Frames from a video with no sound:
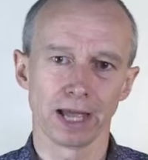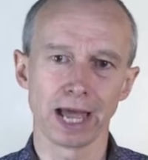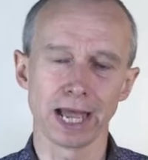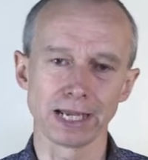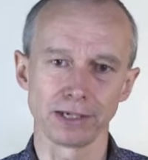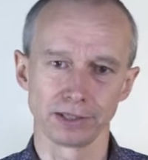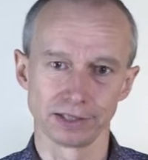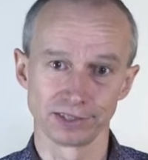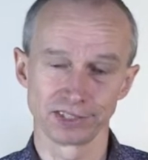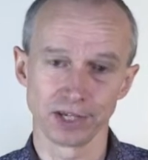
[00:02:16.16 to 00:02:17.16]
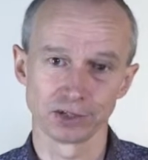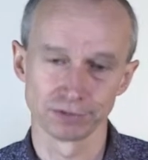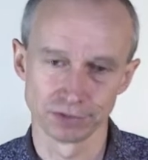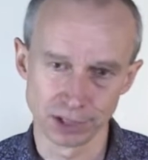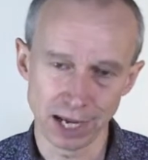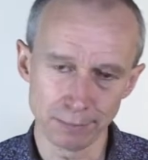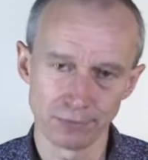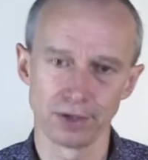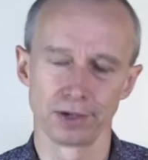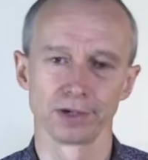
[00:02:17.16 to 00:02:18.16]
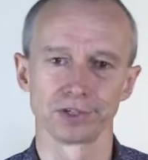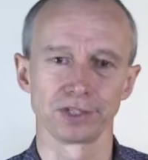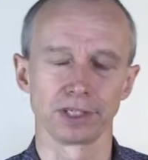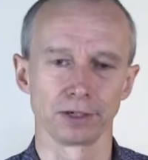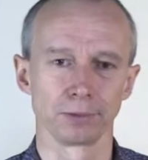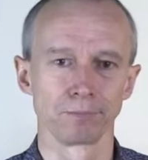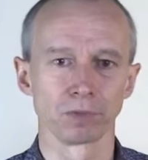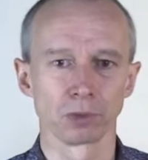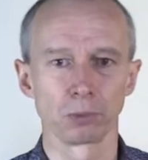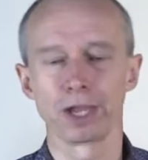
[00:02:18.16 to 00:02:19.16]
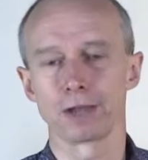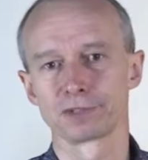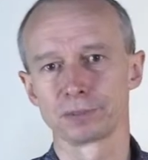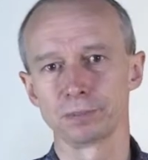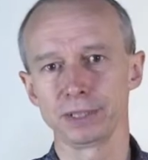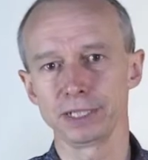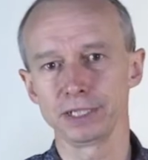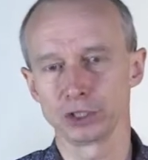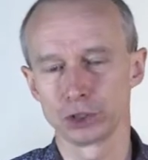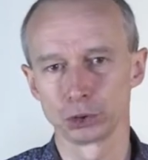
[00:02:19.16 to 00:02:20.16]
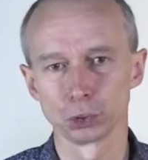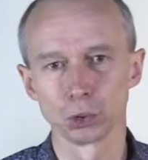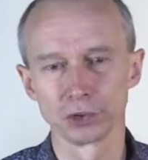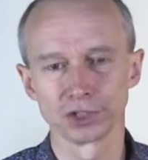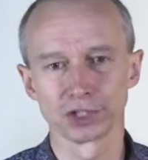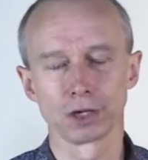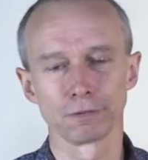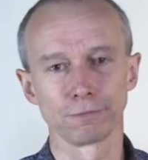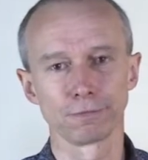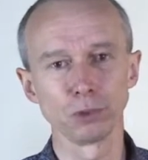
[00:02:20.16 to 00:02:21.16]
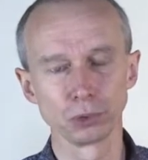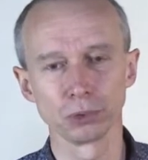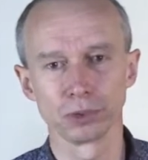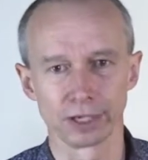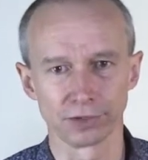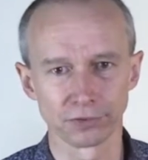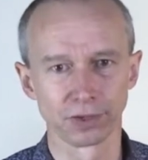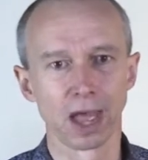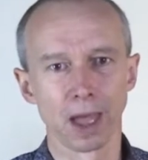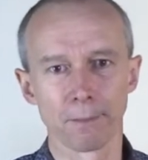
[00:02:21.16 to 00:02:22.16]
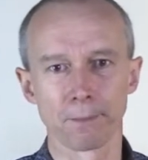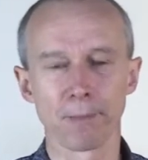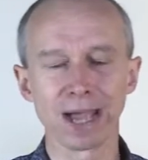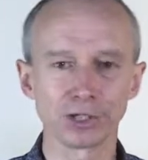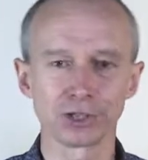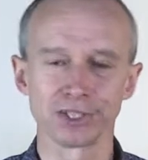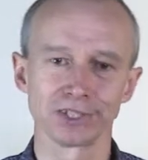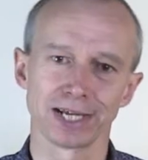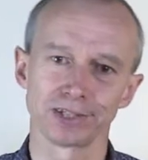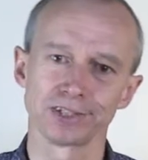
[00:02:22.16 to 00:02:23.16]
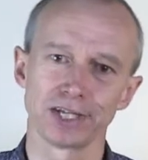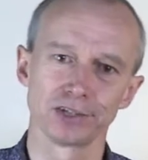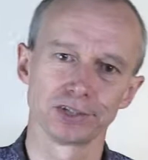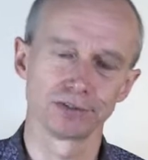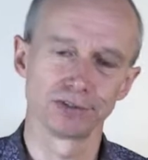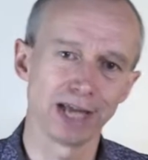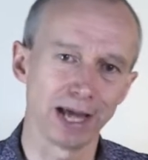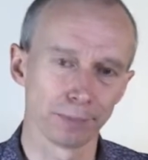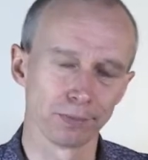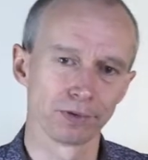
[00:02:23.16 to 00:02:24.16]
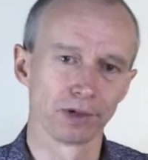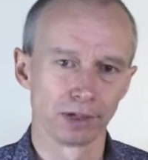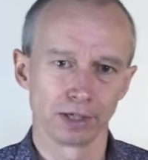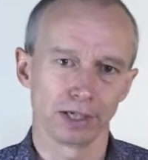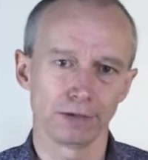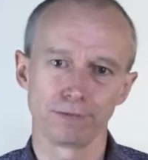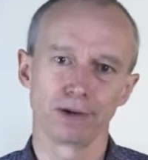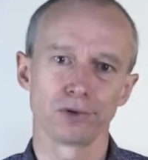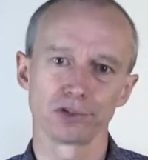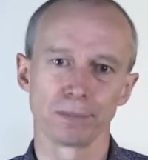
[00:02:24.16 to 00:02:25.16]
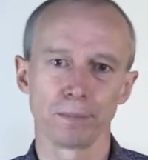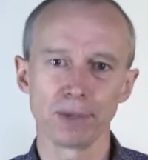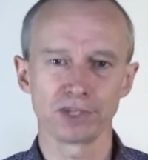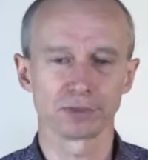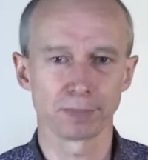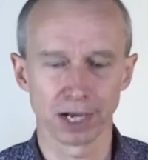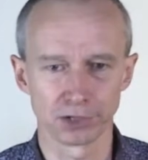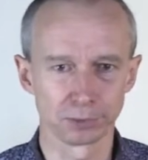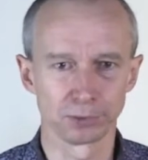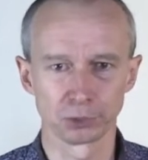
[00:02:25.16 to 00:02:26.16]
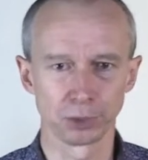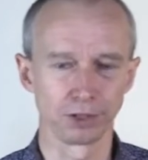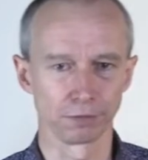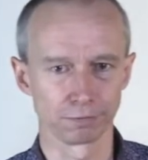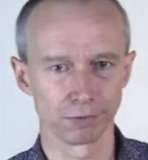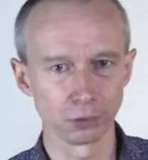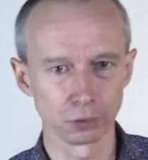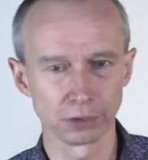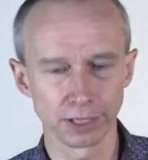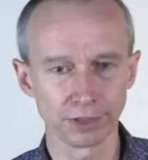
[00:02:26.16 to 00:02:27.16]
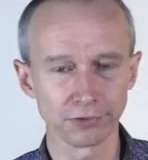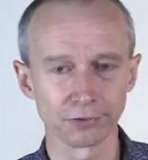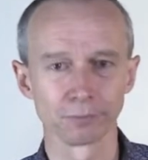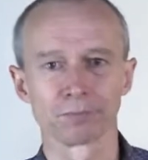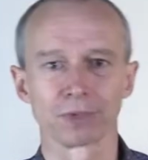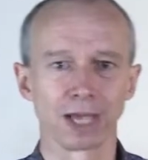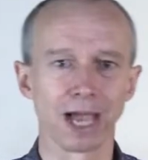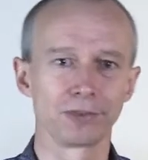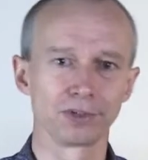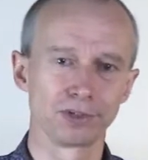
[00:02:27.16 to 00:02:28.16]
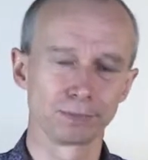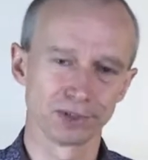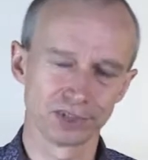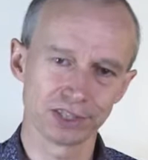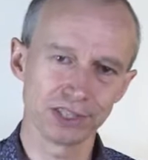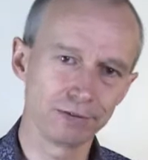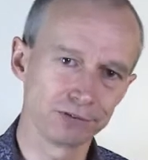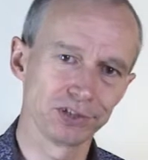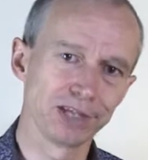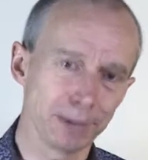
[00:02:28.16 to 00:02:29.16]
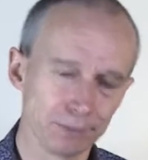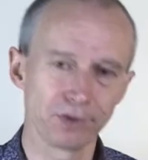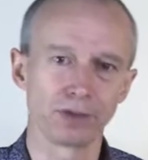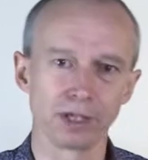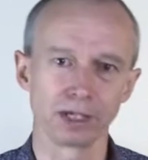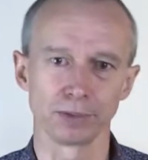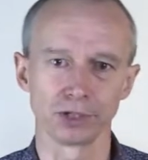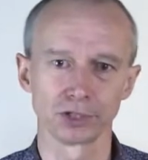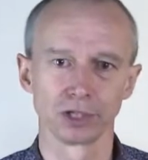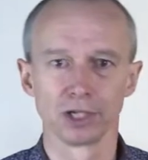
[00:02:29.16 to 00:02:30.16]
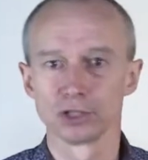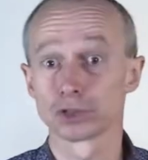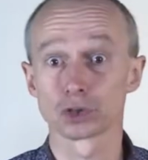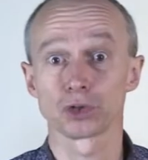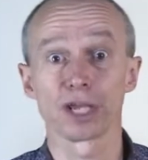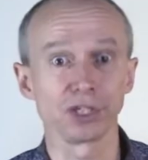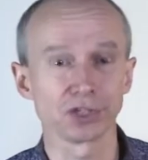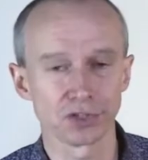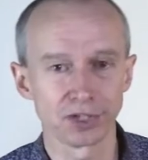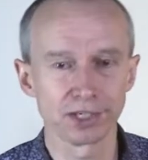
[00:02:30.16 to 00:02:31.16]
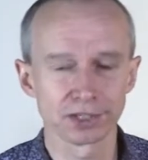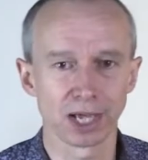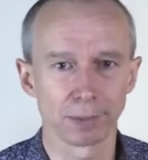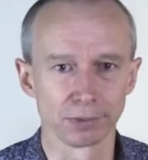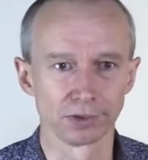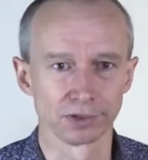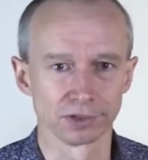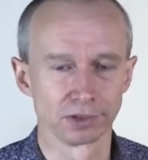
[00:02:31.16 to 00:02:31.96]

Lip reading: a sense of depth in our scene, we have to be sure that our focal length matches that sense of depth. If there is a mismatch between the focal length and the perceived depth in the image, strange things happen.